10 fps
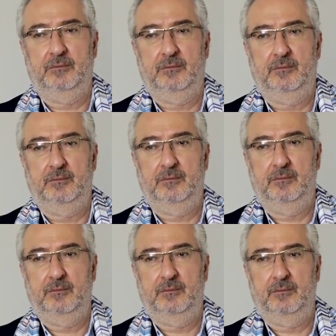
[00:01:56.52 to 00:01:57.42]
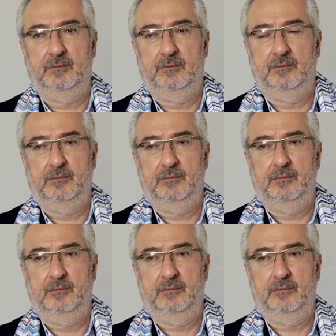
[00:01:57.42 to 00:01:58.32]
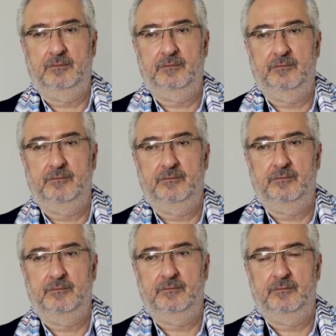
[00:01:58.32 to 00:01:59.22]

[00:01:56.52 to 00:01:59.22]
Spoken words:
Nothing is said.